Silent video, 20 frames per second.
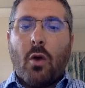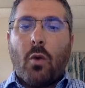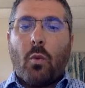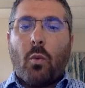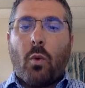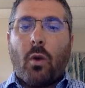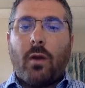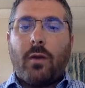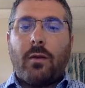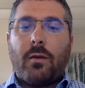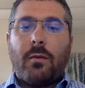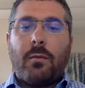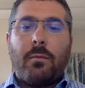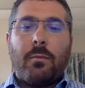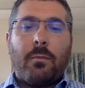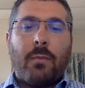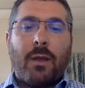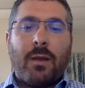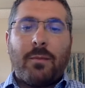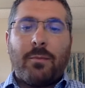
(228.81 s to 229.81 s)
what
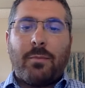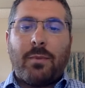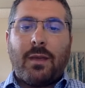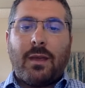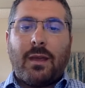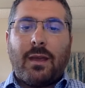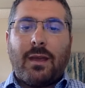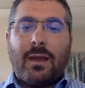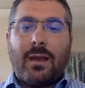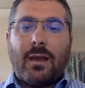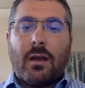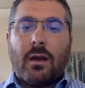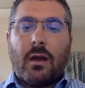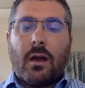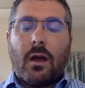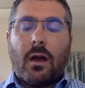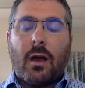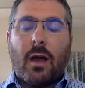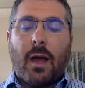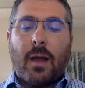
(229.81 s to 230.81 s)
might be
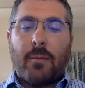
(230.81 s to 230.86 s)
uh,